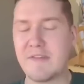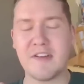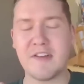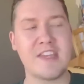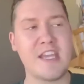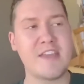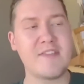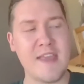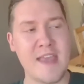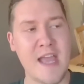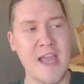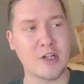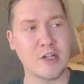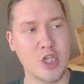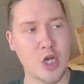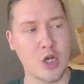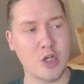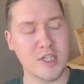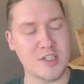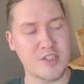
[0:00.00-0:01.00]
everything that
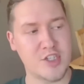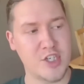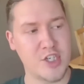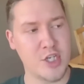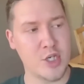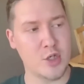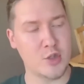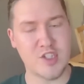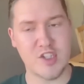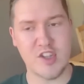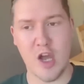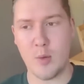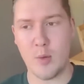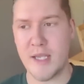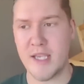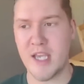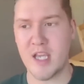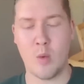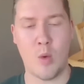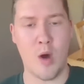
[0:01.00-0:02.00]
y'all told us to do so that
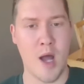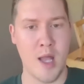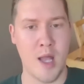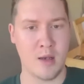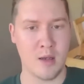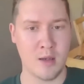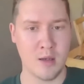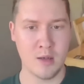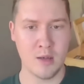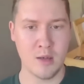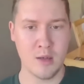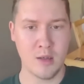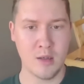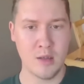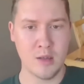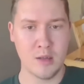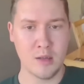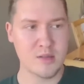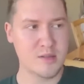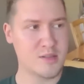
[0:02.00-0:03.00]
we can what?
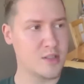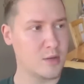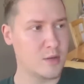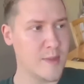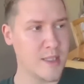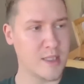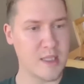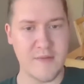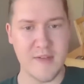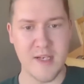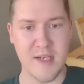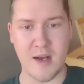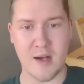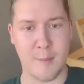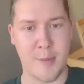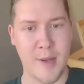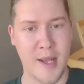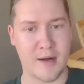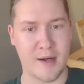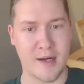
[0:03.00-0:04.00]
Still be living at
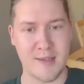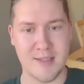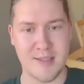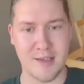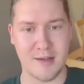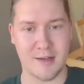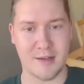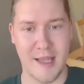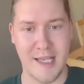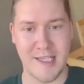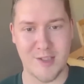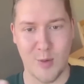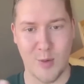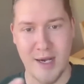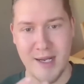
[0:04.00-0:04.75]
our parents in our late